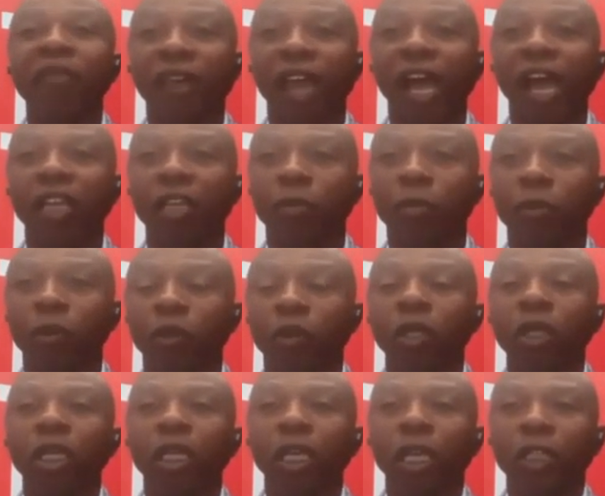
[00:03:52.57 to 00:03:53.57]
that
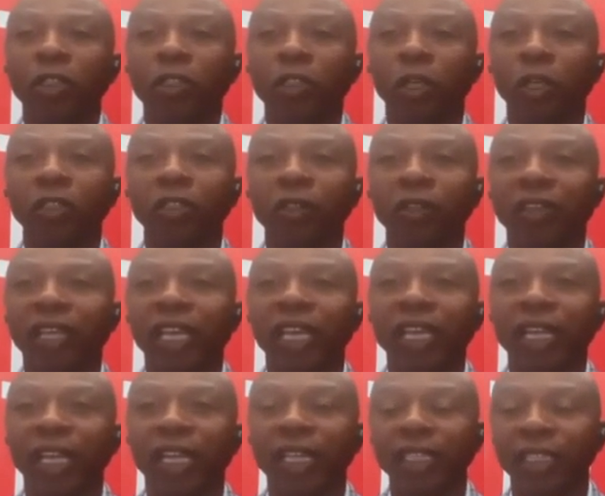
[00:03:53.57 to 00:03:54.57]
valuable in terms of
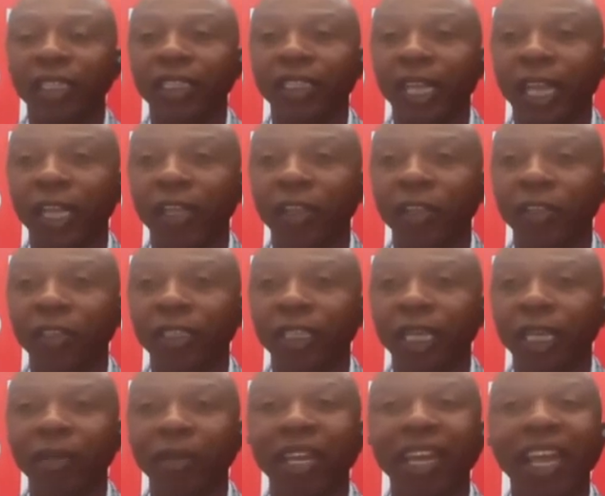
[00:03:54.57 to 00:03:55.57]
getting this Lakers
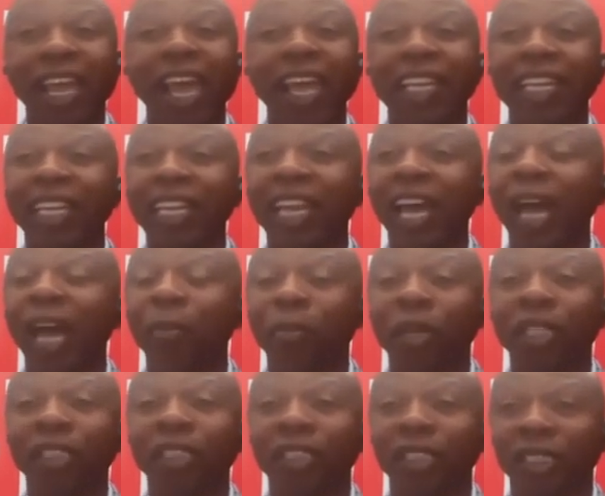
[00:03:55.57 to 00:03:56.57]
team that had
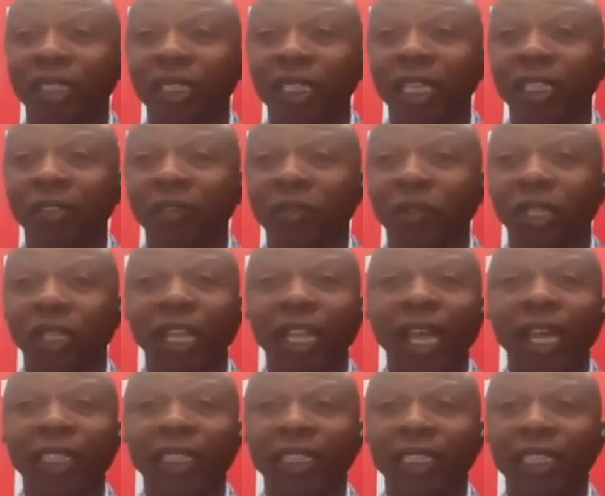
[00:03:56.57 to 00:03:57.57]
not been successful the
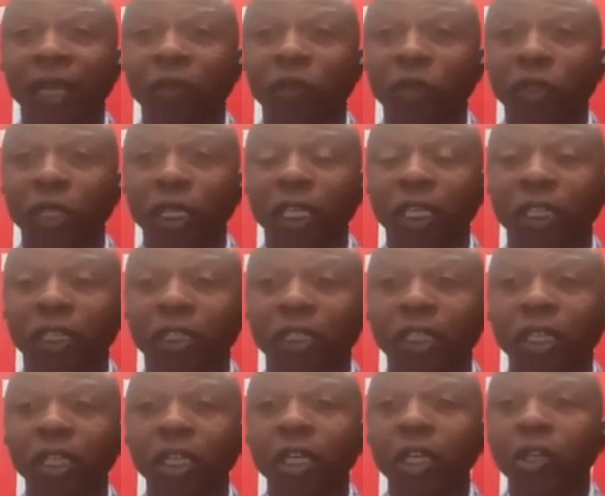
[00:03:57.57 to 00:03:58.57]
last several
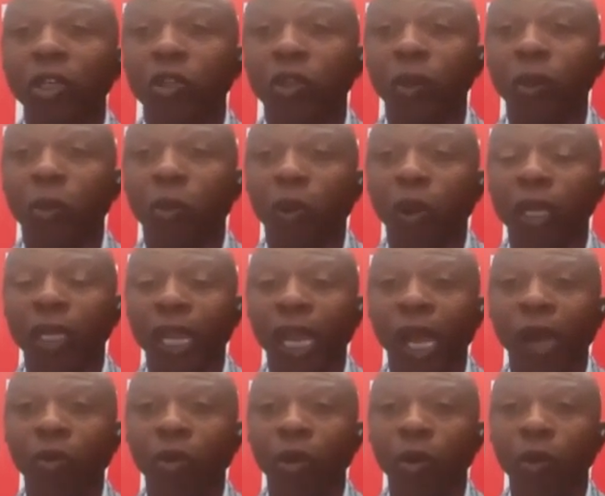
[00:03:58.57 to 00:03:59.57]
years to a
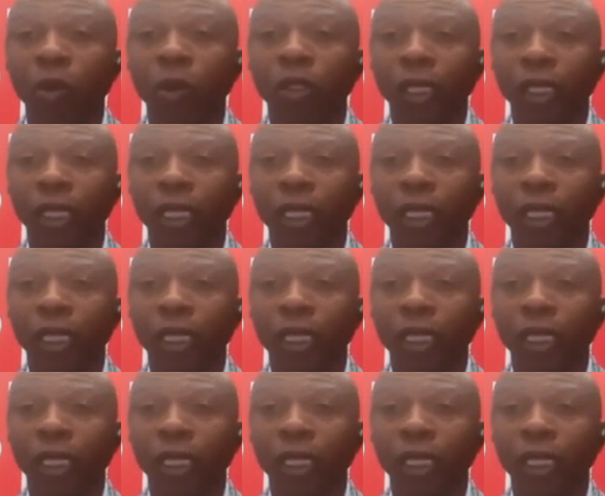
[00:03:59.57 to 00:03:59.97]
point now where we're